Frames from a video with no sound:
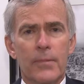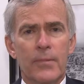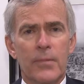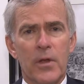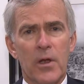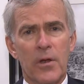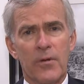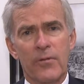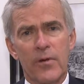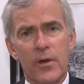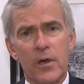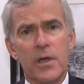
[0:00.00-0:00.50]

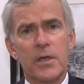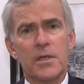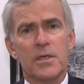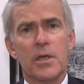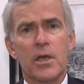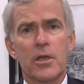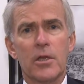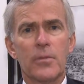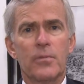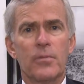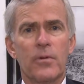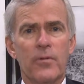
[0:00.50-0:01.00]
There are various
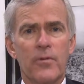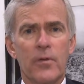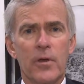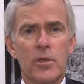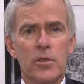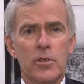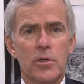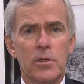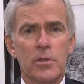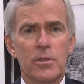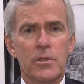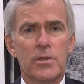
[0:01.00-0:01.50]
other
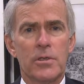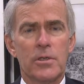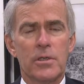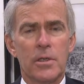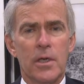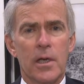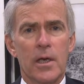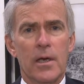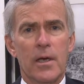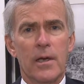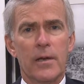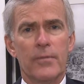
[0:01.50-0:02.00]
provisions
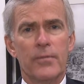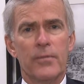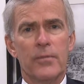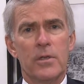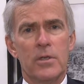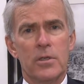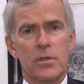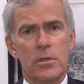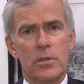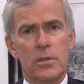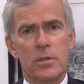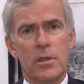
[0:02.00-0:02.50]

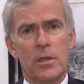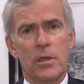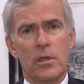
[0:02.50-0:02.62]
to